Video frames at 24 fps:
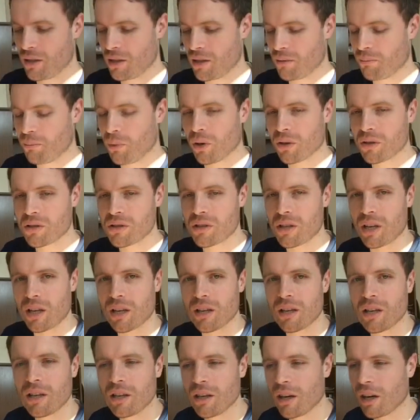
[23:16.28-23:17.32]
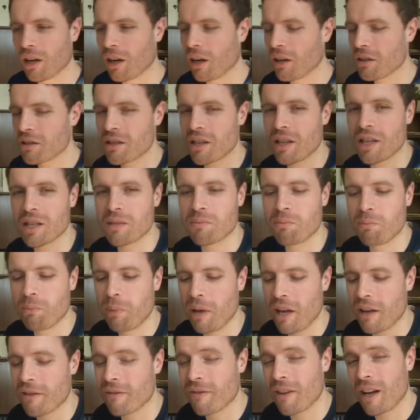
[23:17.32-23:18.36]
box set. I'd say it's
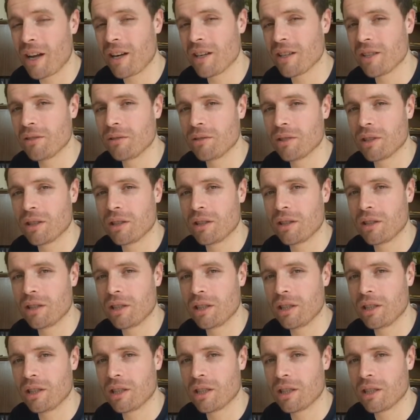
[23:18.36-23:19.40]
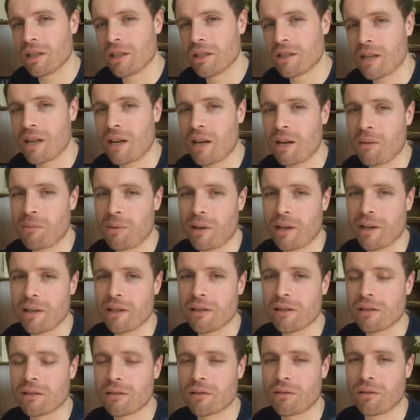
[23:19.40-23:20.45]
better value than the
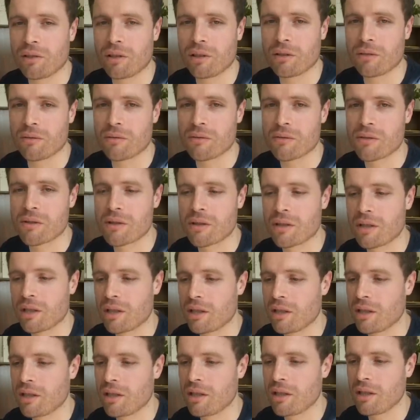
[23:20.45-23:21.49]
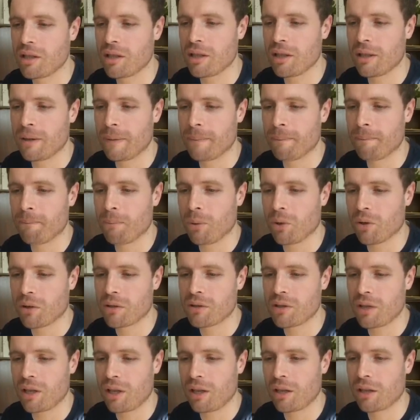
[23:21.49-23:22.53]
Xenoblade Chronicles
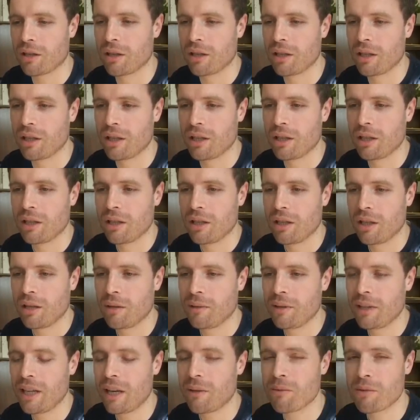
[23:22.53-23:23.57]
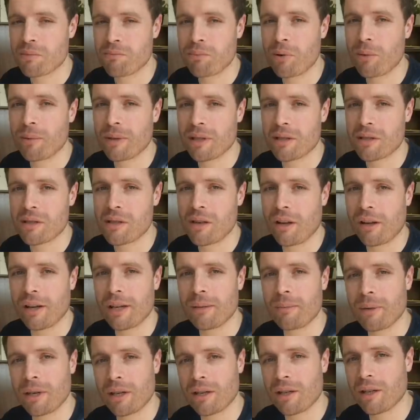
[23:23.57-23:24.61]
box set. I mean, that was probably the
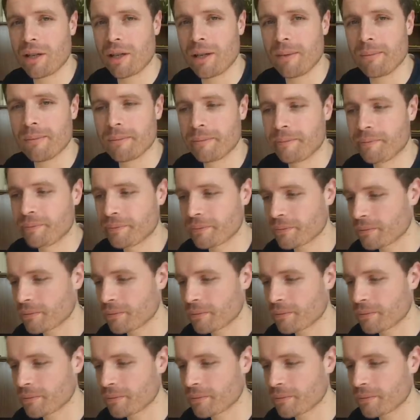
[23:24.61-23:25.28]
slightly better game,